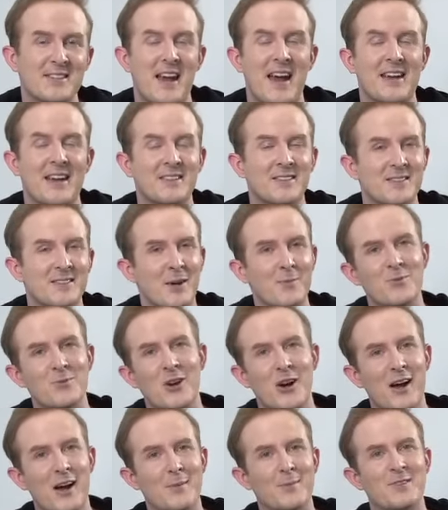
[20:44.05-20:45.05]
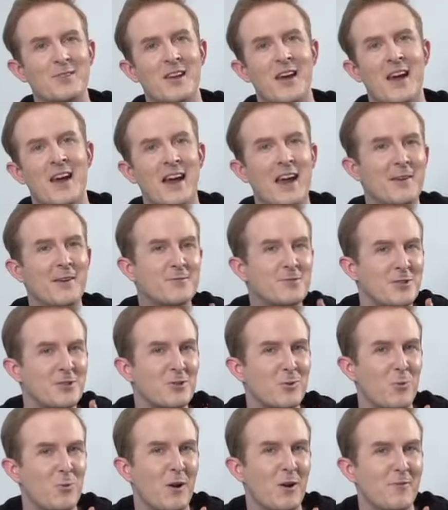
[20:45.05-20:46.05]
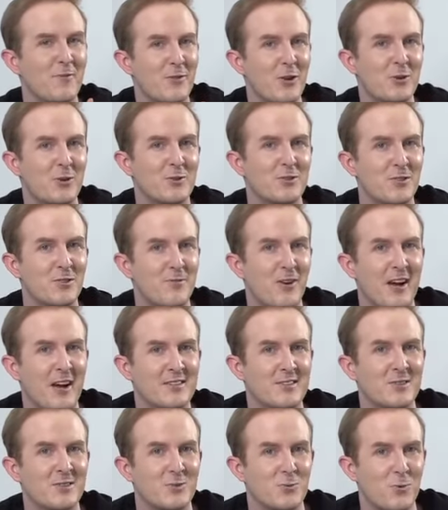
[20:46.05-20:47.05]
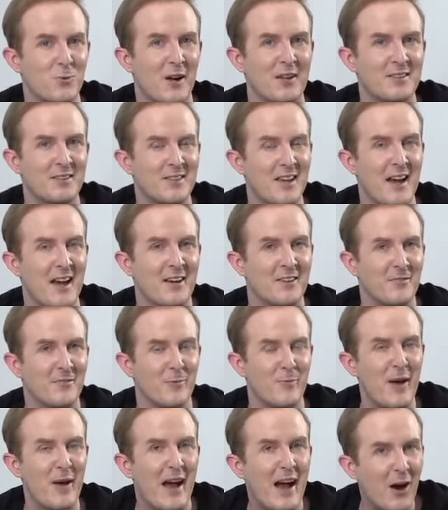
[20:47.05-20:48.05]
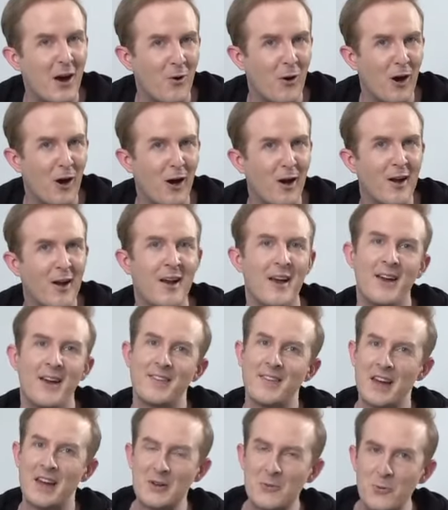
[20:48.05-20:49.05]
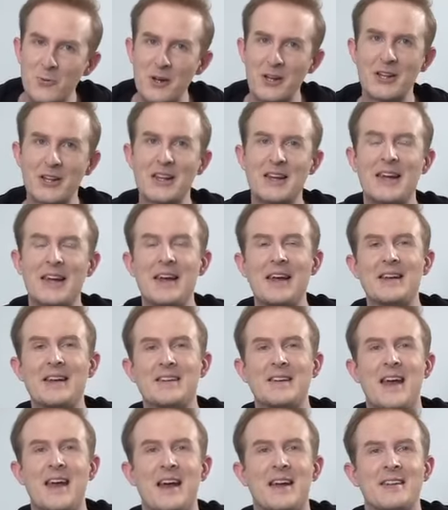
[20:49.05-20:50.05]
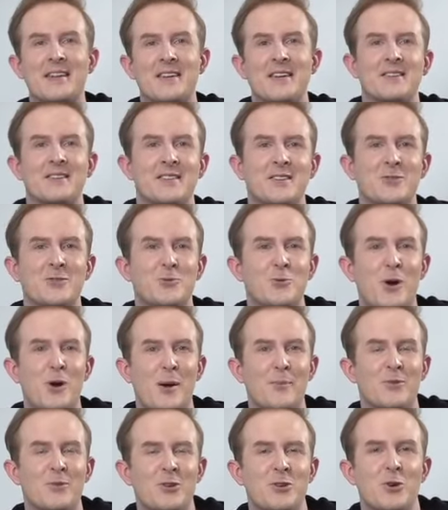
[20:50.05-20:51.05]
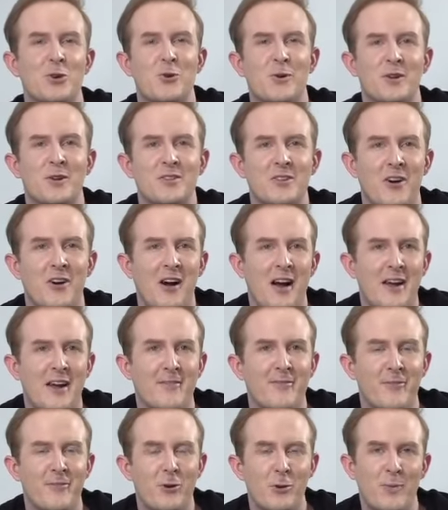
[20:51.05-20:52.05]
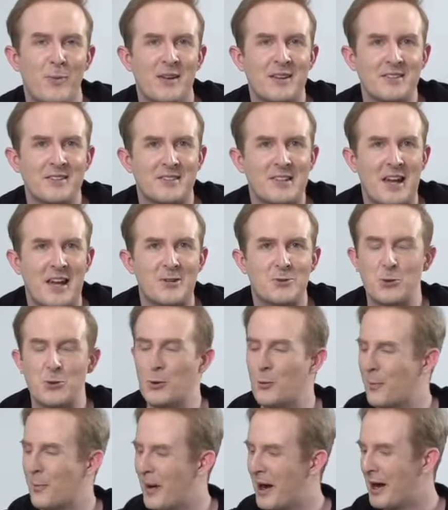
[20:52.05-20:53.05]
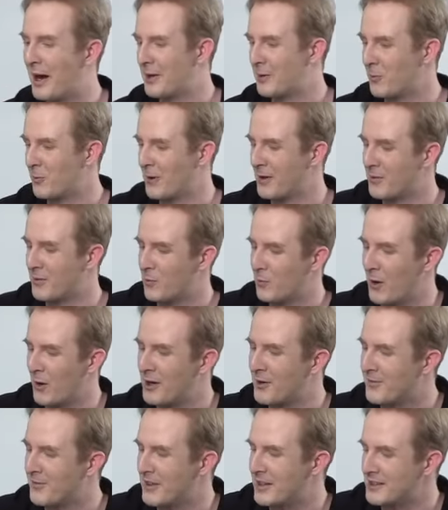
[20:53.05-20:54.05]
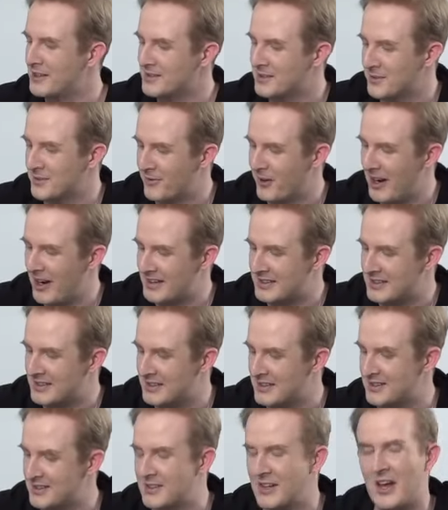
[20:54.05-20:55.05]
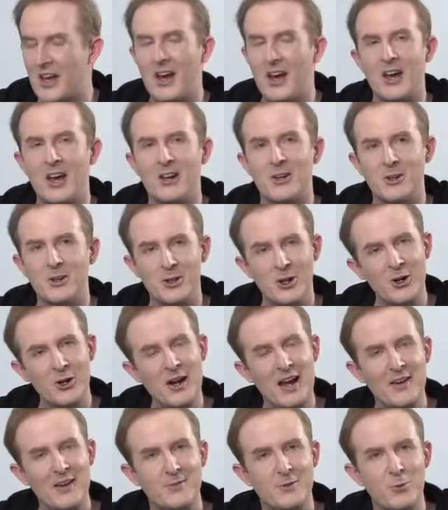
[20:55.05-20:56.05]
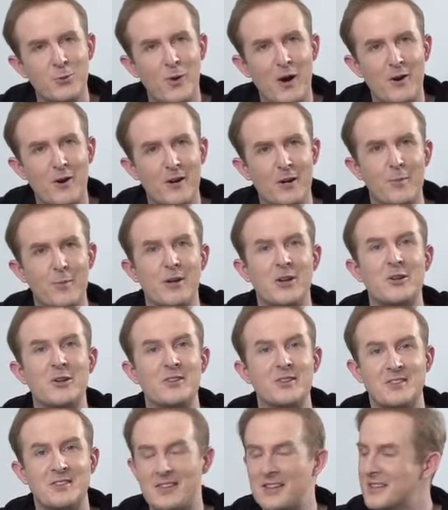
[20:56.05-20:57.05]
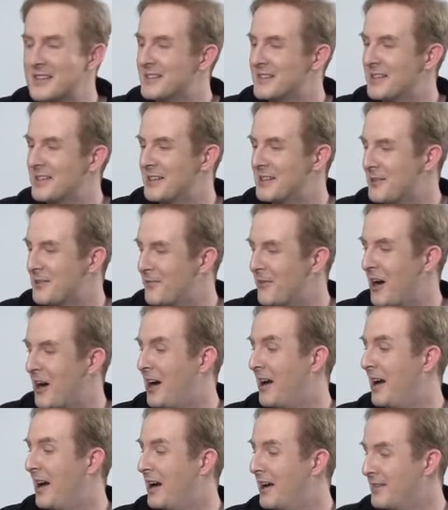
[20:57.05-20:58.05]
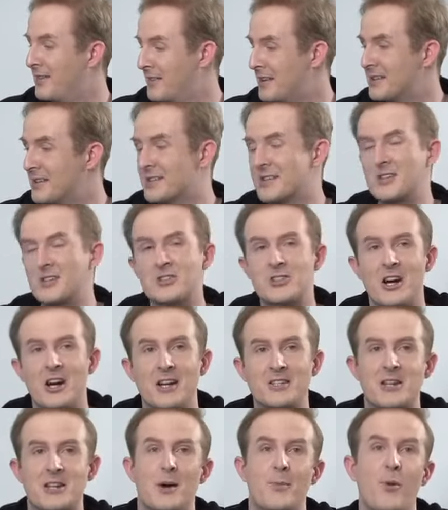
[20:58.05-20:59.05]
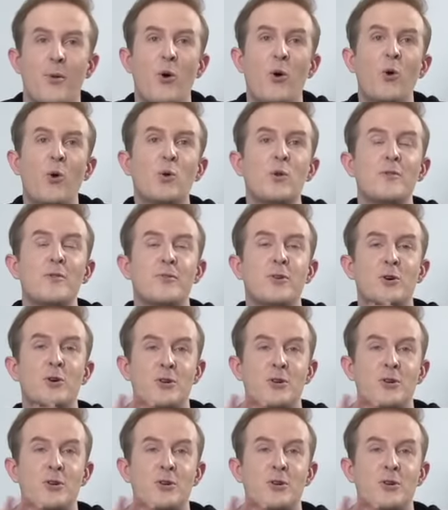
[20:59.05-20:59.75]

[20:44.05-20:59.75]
And sometimes if just one of those devices runs out of power, then really it can disrupt your entire filming schedule. But with one of these devices, you don't have to worry because this can, uh, this can charge up all of your